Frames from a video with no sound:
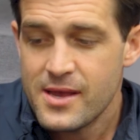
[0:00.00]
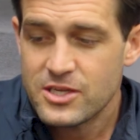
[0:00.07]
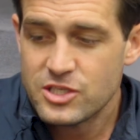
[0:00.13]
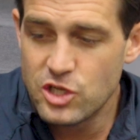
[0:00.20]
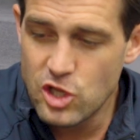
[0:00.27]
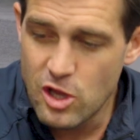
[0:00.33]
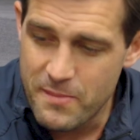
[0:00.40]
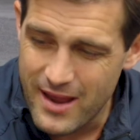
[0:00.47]

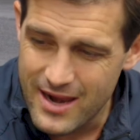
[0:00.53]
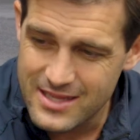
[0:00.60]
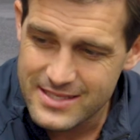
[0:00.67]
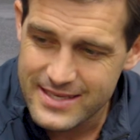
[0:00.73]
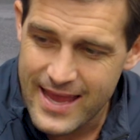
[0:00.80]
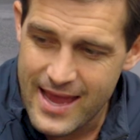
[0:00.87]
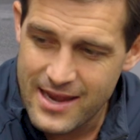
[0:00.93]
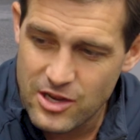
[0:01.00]
So New
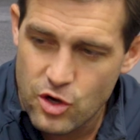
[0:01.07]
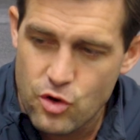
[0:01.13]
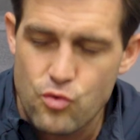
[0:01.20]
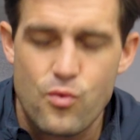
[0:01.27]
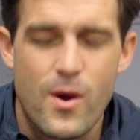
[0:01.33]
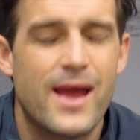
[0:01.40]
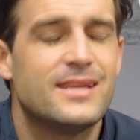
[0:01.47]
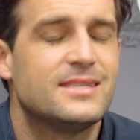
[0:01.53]
Balance had
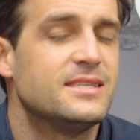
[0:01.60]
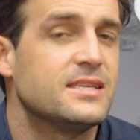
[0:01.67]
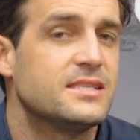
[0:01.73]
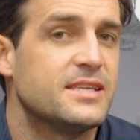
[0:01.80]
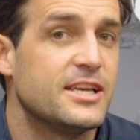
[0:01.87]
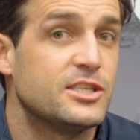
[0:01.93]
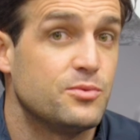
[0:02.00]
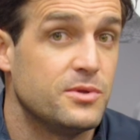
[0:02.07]
great
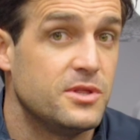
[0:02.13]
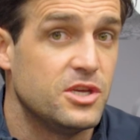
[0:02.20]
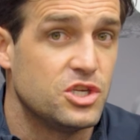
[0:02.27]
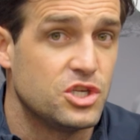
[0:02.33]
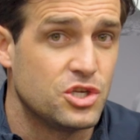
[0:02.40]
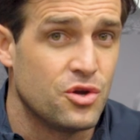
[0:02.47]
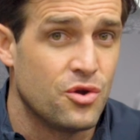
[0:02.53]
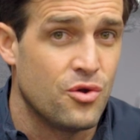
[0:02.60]
success with this
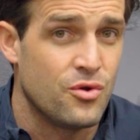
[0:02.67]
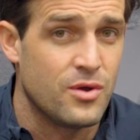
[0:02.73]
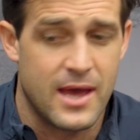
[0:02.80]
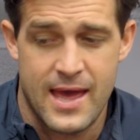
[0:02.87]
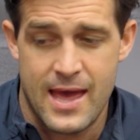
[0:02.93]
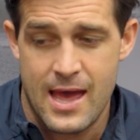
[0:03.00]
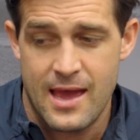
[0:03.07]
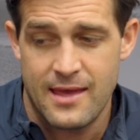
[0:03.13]
shoe
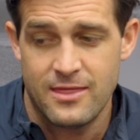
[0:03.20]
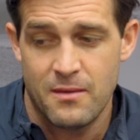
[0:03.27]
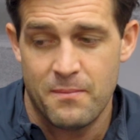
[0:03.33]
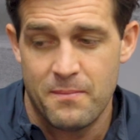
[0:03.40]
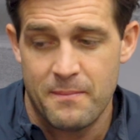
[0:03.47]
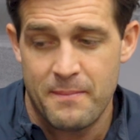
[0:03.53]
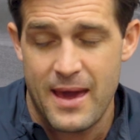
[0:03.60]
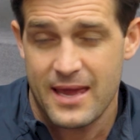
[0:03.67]
in the
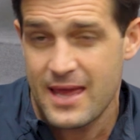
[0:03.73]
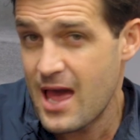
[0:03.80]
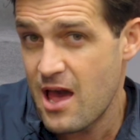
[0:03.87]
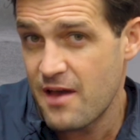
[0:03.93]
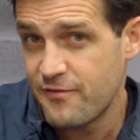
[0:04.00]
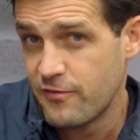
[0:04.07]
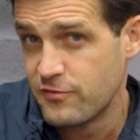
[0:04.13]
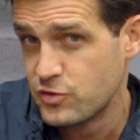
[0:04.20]
back
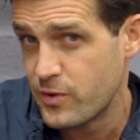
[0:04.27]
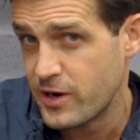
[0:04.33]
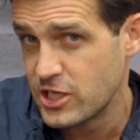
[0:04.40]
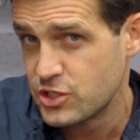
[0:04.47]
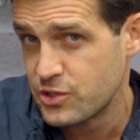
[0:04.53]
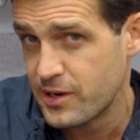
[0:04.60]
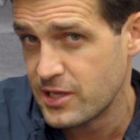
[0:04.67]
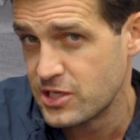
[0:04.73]
half of
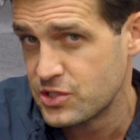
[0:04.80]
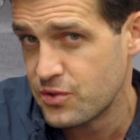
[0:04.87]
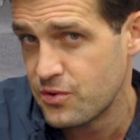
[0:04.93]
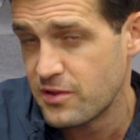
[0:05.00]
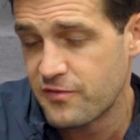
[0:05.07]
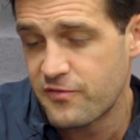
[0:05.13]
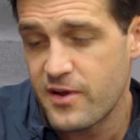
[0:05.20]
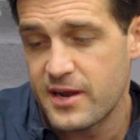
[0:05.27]
2022
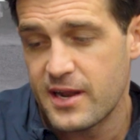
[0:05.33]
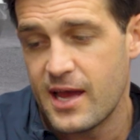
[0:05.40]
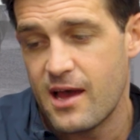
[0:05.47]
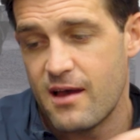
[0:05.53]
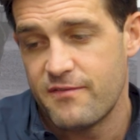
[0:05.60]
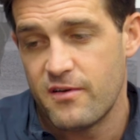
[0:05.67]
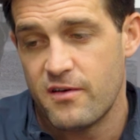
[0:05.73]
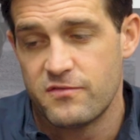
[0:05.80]
and the front
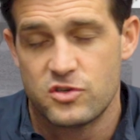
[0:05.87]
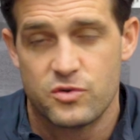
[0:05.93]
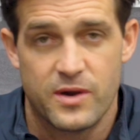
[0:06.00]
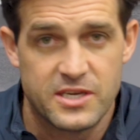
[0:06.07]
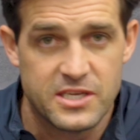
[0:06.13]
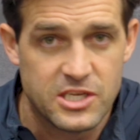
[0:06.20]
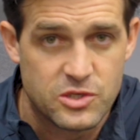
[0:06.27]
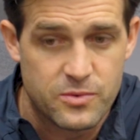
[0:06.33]
half of
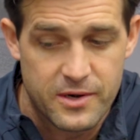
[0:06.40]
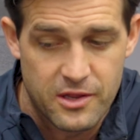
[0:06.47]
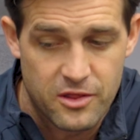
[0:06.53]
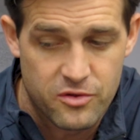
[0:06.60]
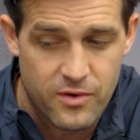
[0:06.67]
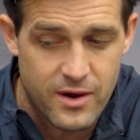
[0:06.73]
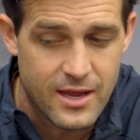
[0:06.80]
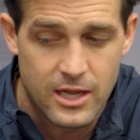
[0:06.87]

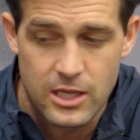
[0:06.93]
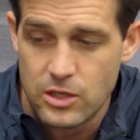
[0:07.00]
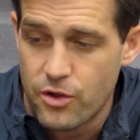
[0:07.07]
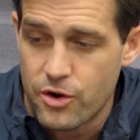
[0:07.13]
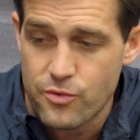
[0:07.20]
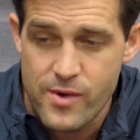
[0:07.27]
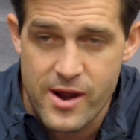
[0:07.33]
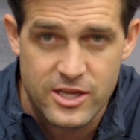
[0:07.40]
2023. A
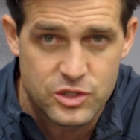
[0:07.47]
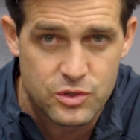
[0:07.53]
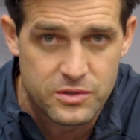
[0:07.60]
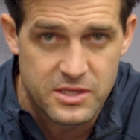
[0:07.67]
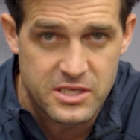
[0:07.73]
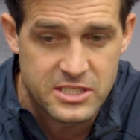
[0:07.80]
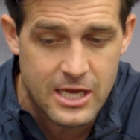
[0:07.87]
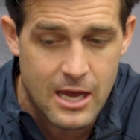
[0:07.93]
lot of runners took
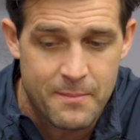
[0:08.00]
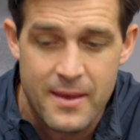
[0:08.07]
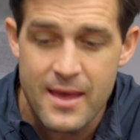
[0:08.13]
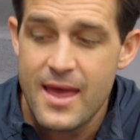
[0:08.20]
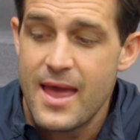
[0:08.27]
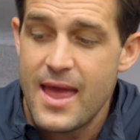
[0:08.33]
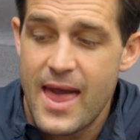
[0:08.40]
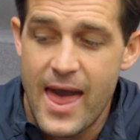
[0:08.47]
this up
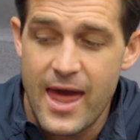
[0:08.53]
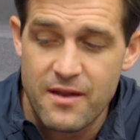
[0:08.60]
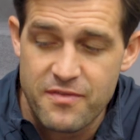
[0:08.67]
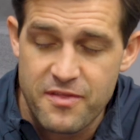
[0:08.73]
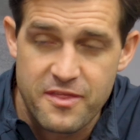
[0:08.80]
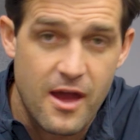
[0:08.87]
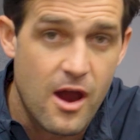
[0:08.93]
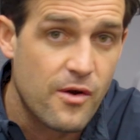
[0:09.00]
and have
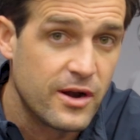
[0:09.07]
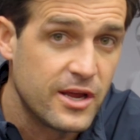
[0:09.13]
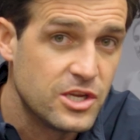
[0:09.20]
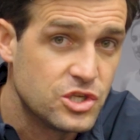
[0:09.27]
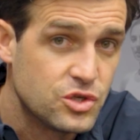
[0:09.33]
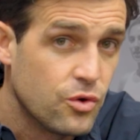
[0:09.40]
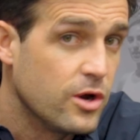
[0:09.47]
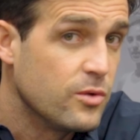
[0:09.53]
thoroughly
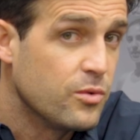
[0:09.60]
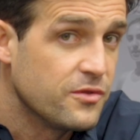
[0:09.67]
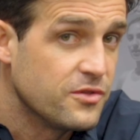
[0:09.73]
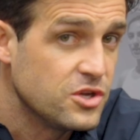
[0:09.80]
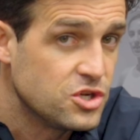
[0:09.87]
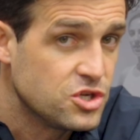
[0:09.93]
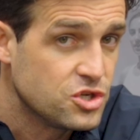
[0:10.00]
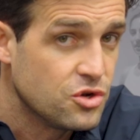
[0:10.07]
enjoyed what
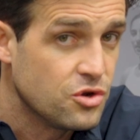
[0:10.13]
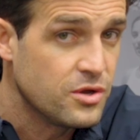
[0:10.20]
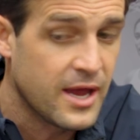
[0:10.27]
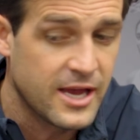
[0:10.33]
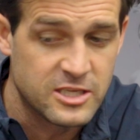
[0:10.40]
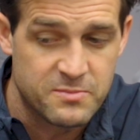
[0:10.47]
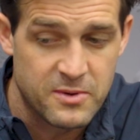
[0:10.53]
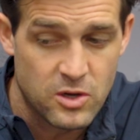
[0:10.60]
this shoe
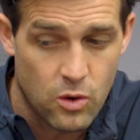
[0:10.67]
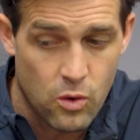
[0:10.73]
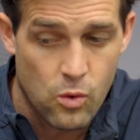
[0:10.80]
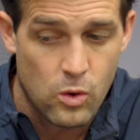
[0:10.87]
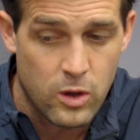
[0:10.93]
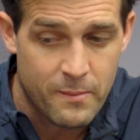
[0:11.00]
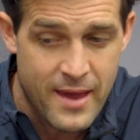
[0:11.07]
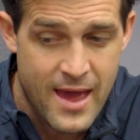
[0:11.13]
has been
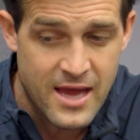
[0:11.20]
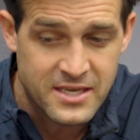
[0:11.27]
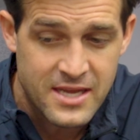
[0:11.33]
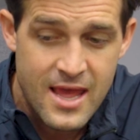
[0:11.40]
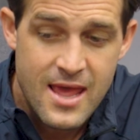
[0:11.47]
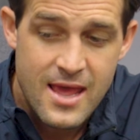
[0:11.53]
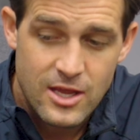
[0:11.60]
all about.